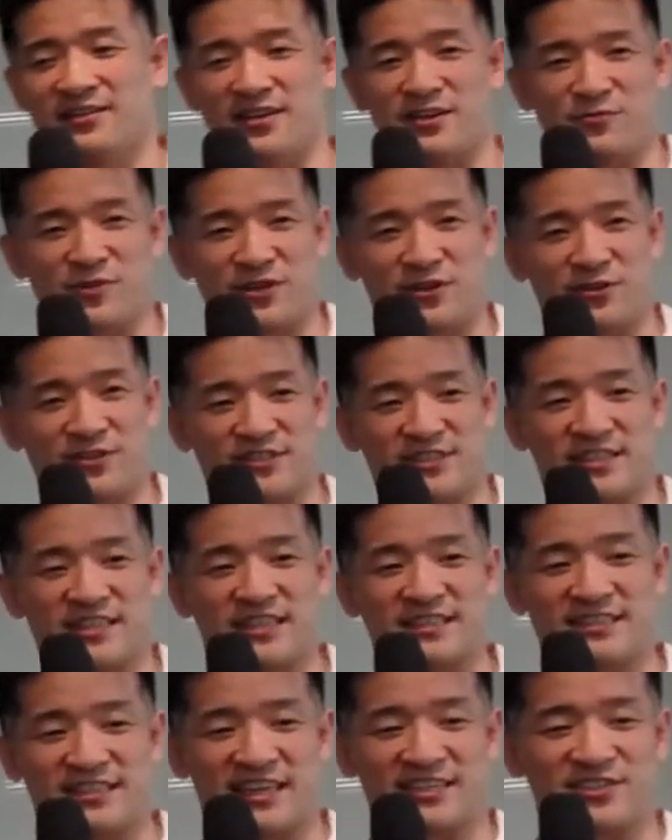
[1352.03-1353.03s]
because it
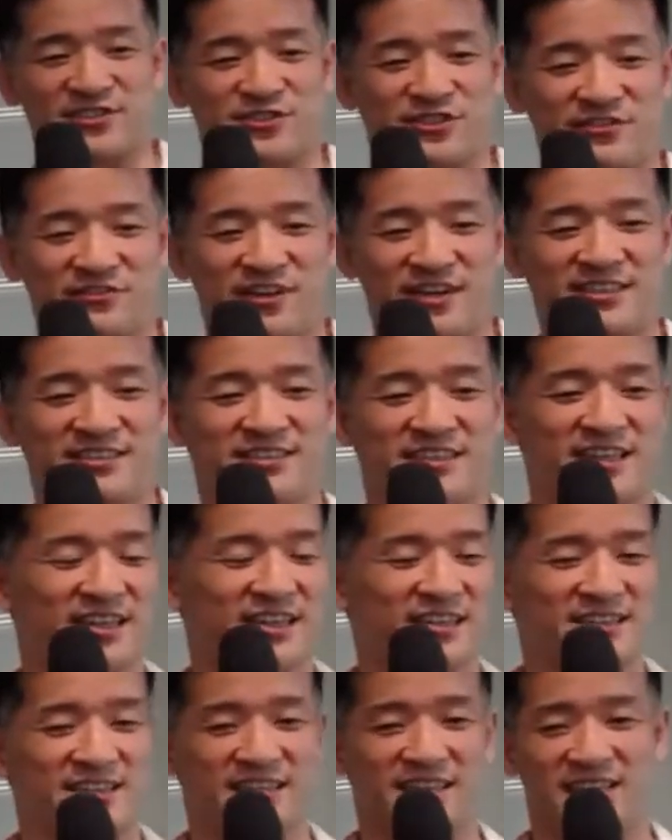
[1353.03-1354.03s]
is the actual device,
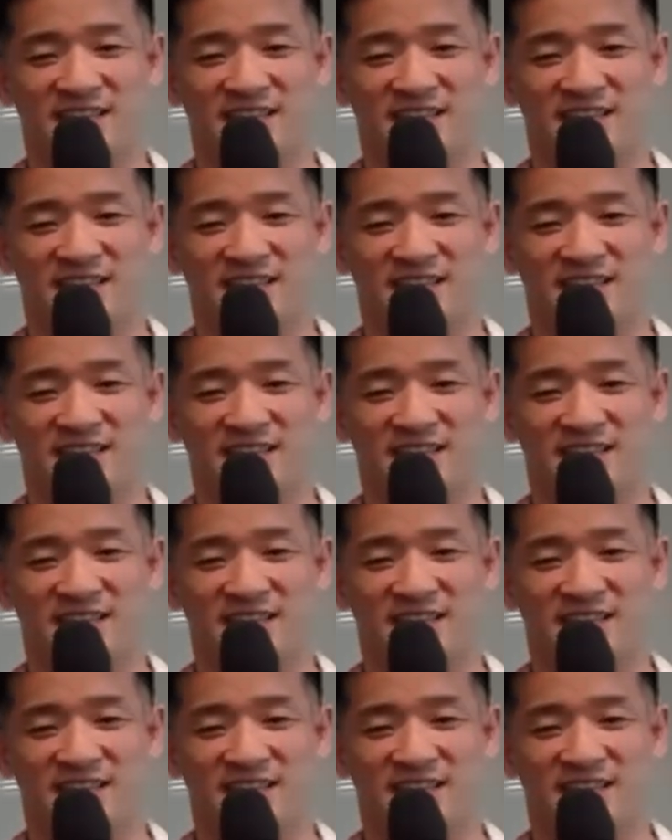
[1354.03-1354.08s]
and